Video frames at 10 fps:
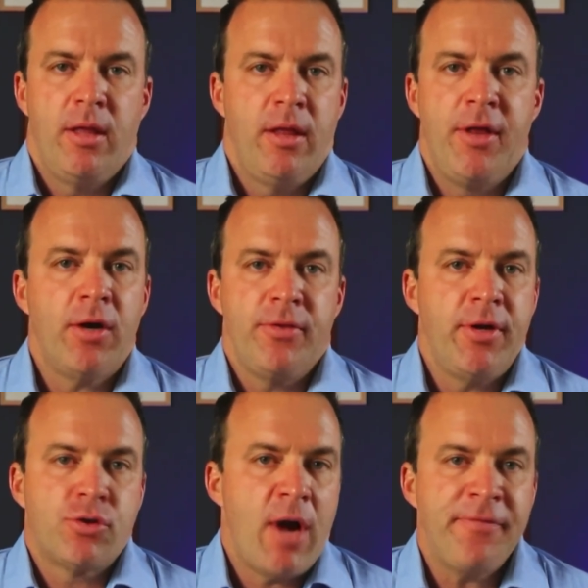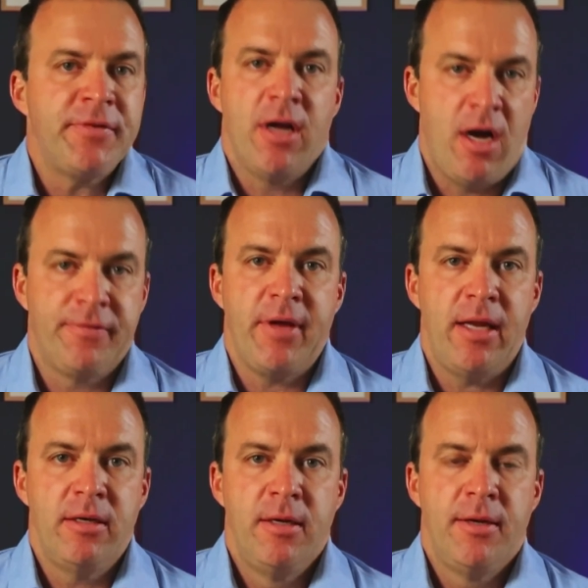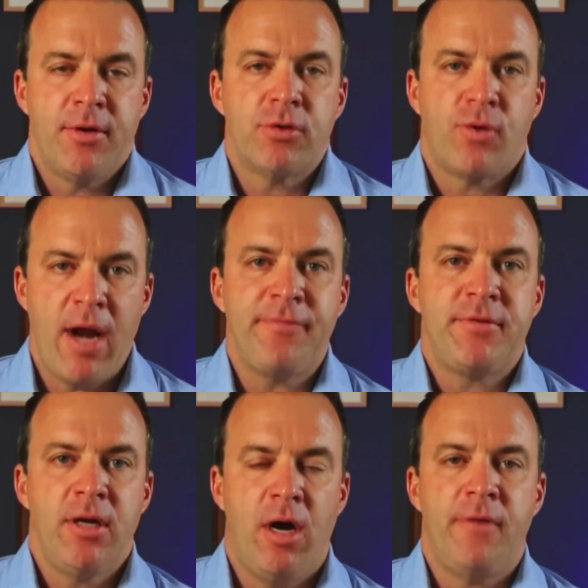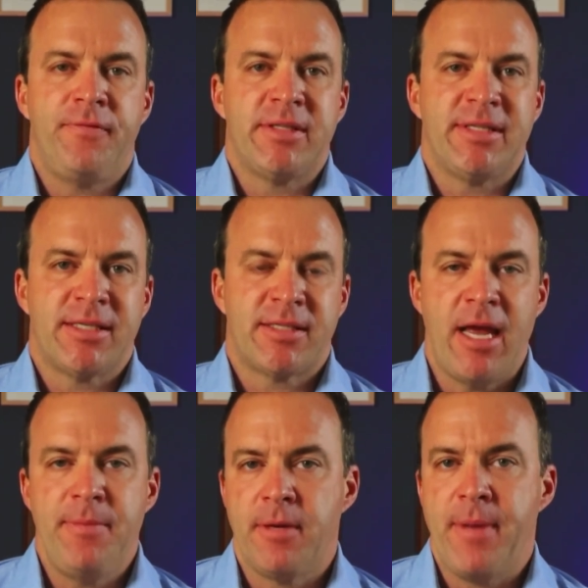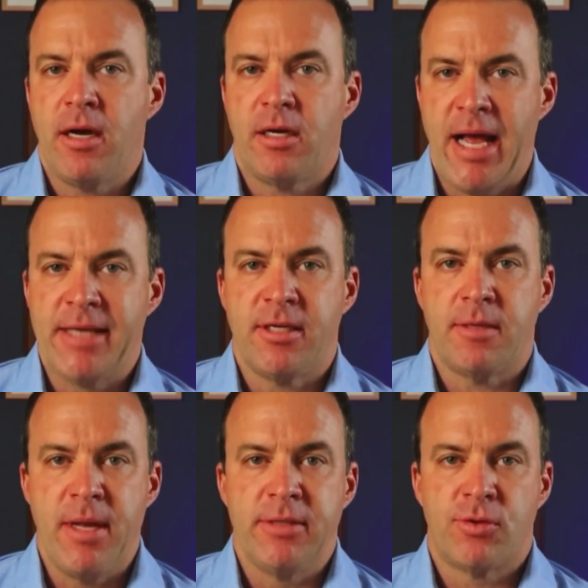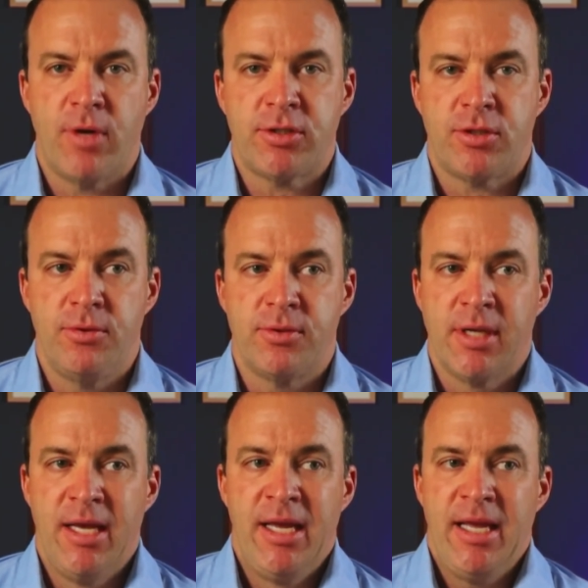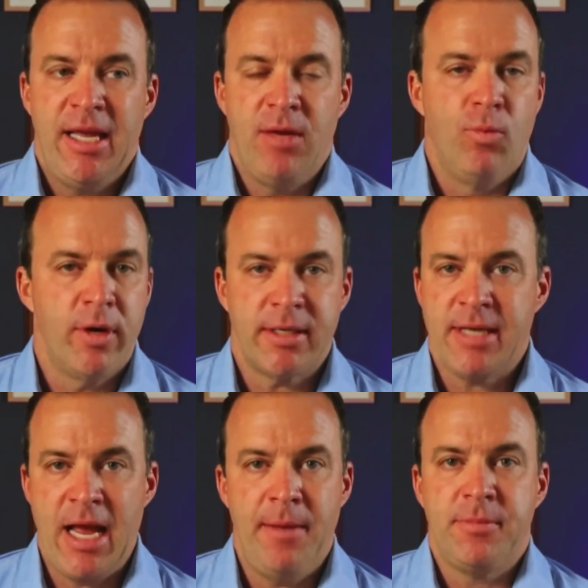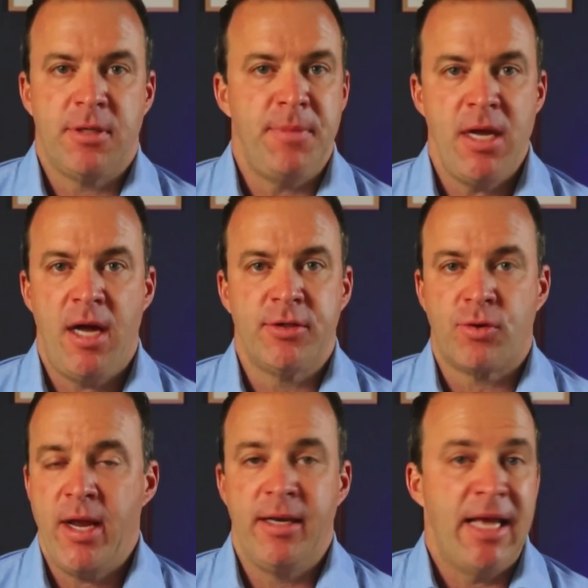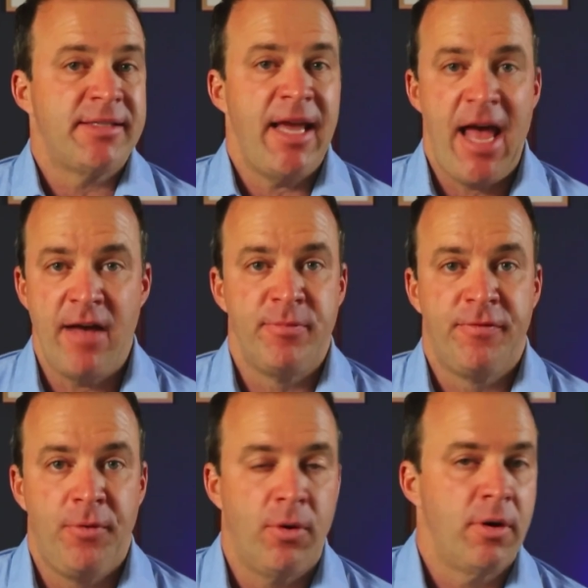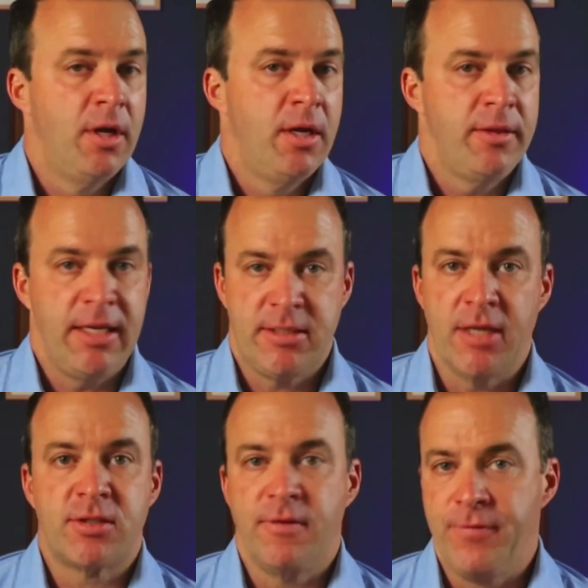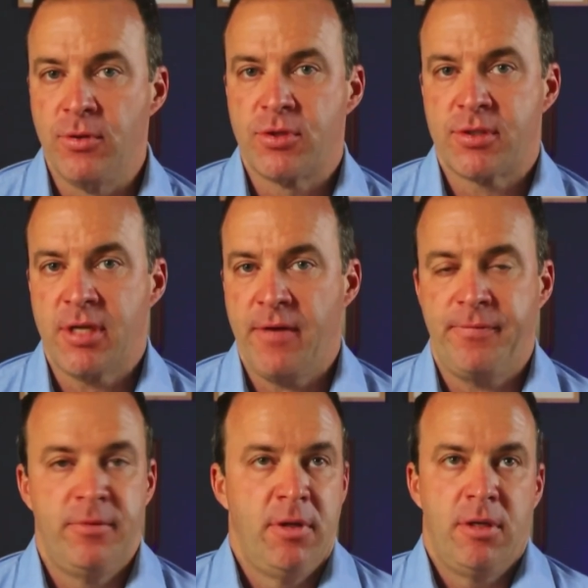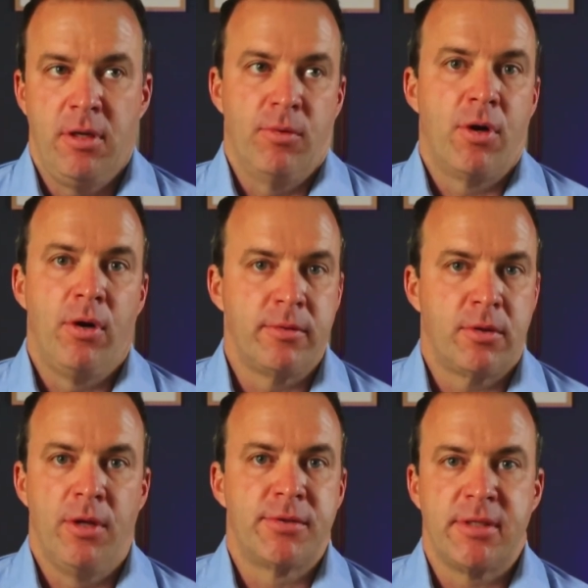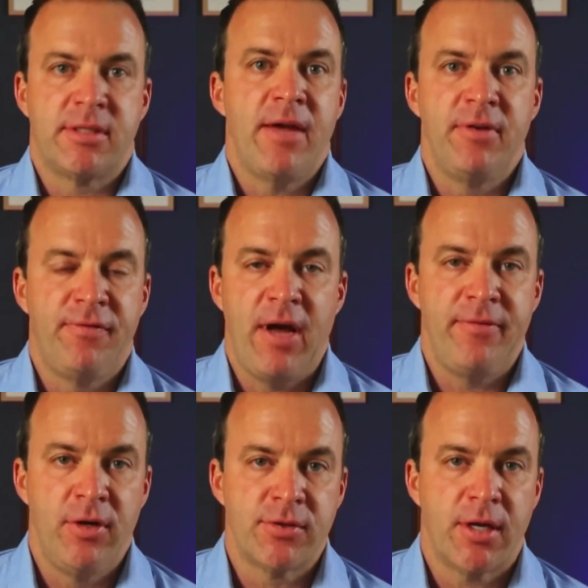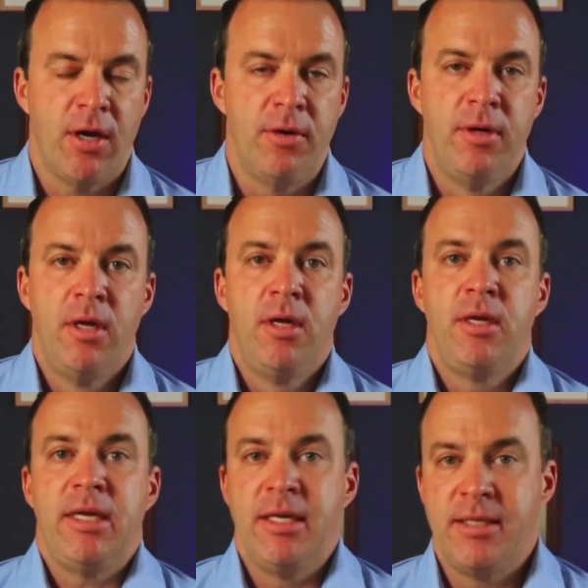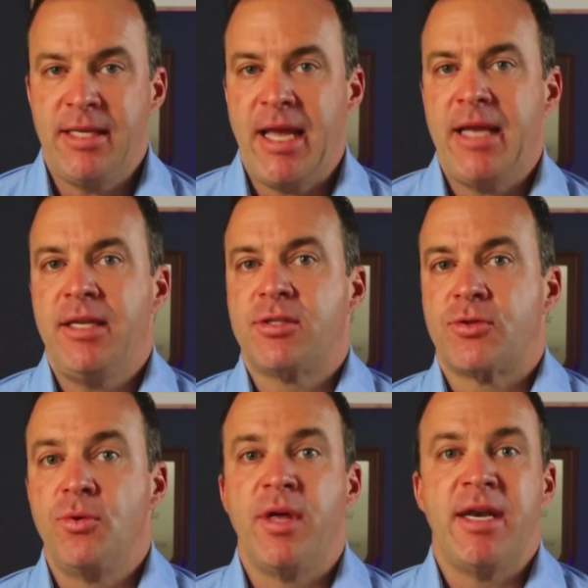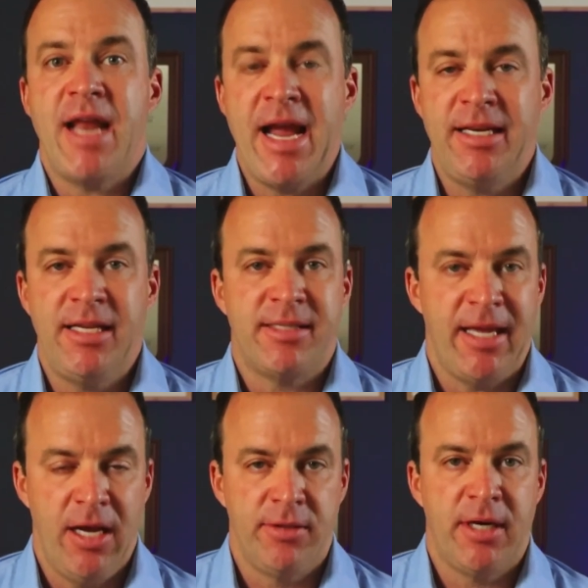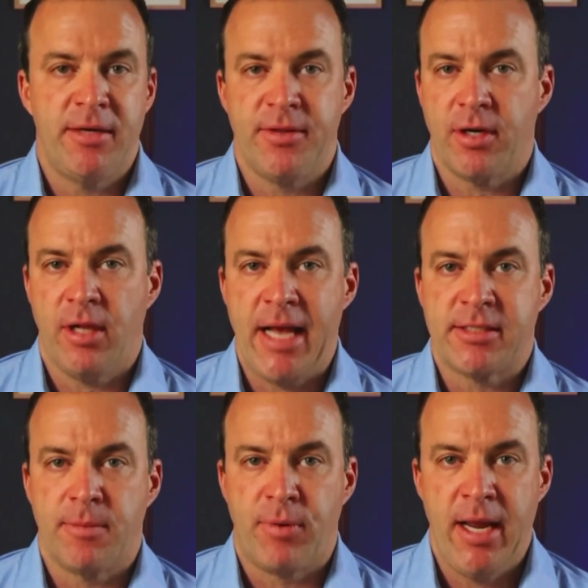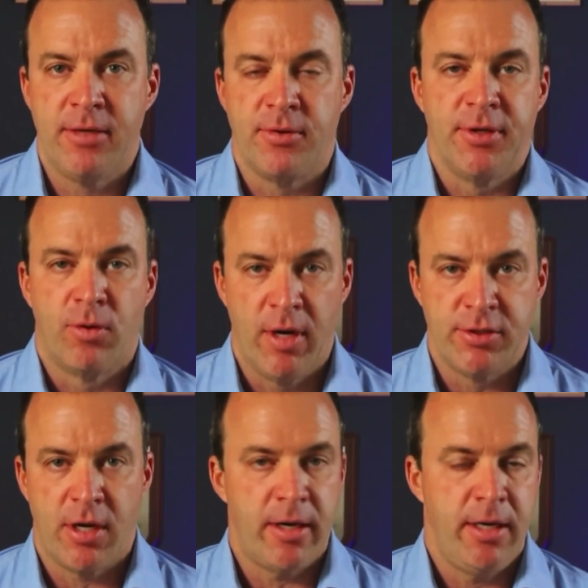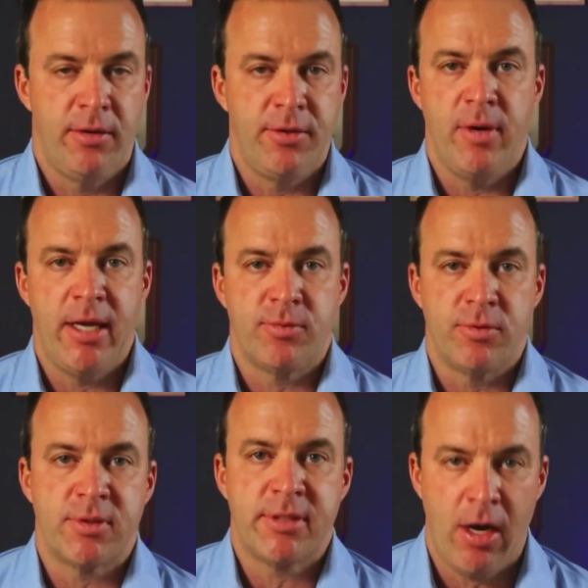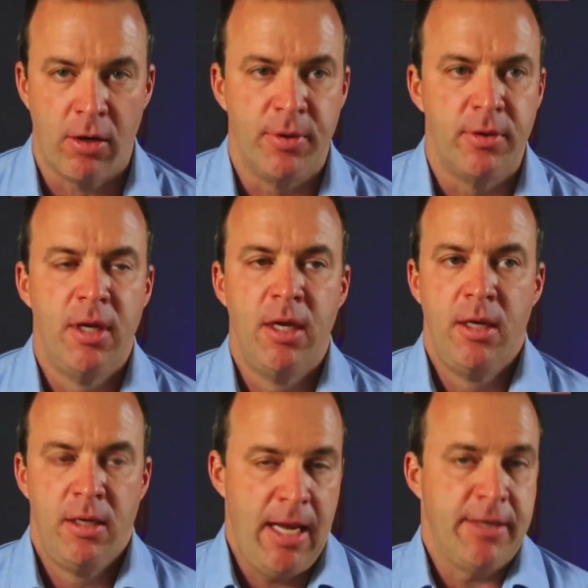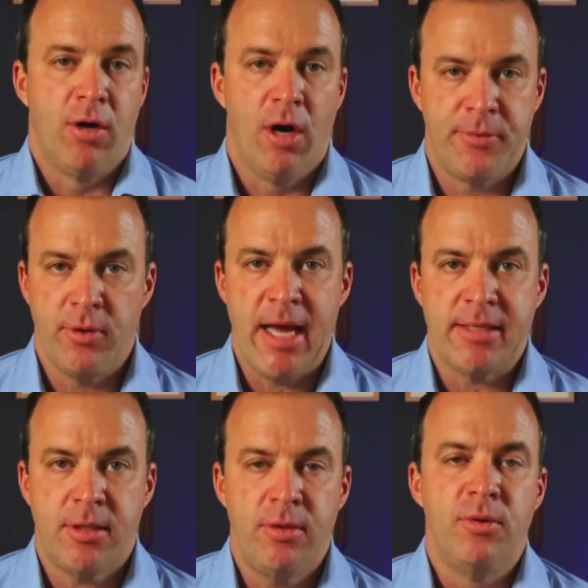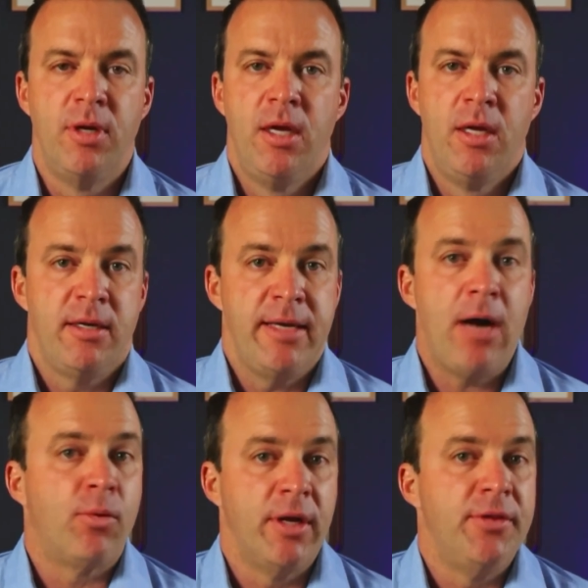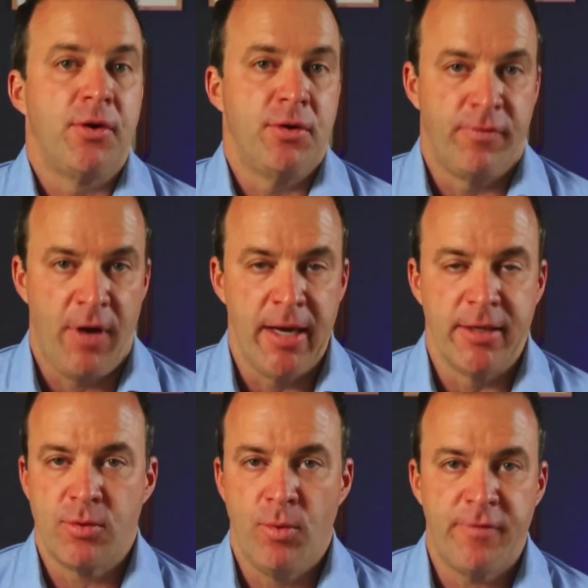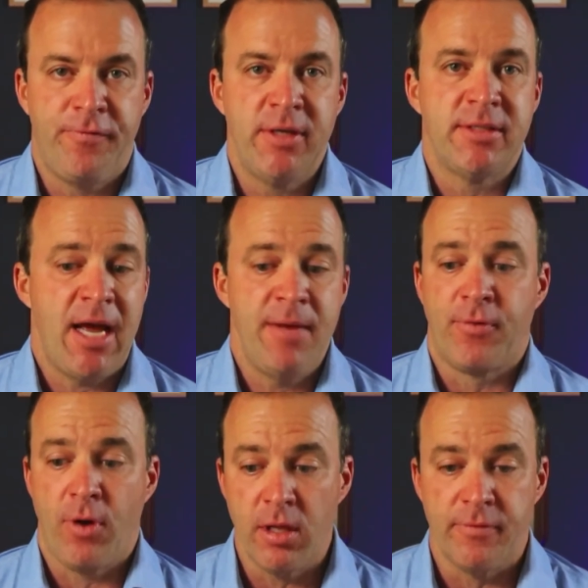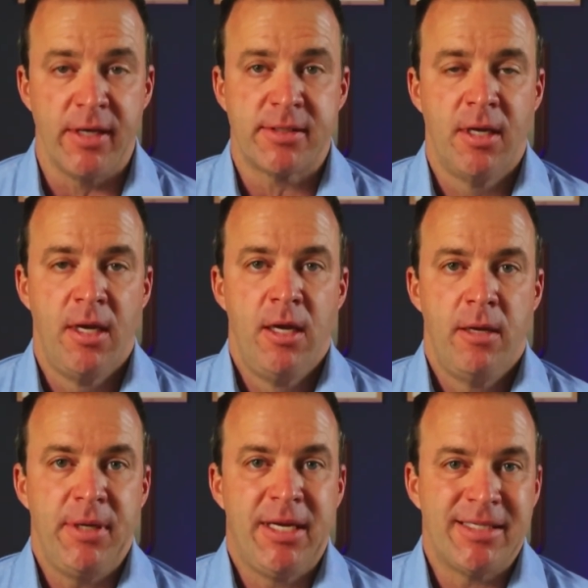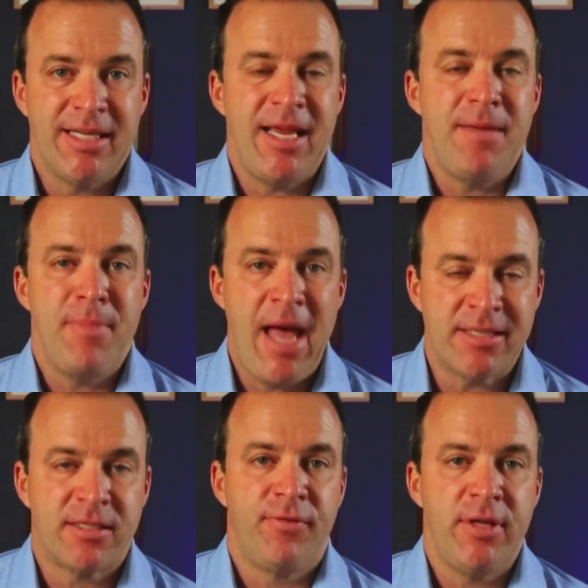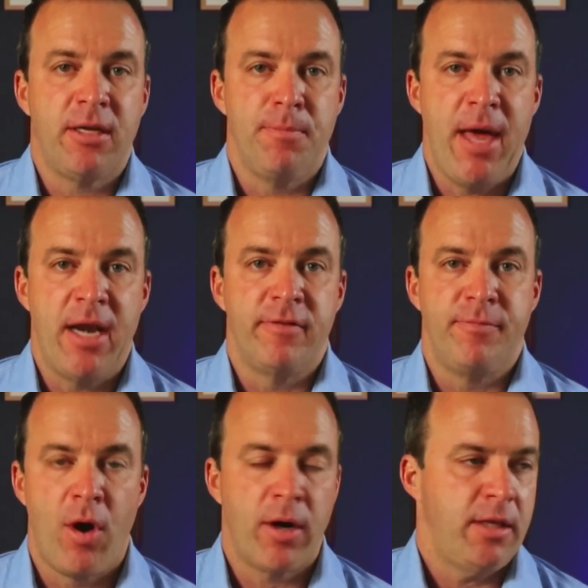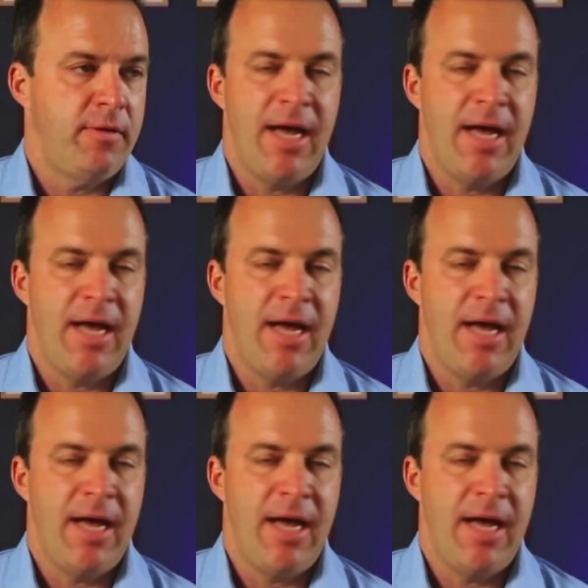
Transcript: They're drafting off that. They're drafting off this excitement about classic men's dress shoes, and what a time to be on trend as they have before. They touched the future stuff. You know, we're going close to 75 years ago into the 80s. Through the 90s, they held on to their classic brand during the grunge era here in the U.S., which was terrible. Had to grow up through that too. Now we're in their nirvana. So what a fun time for all of us, because it's a massively competitive market. You've got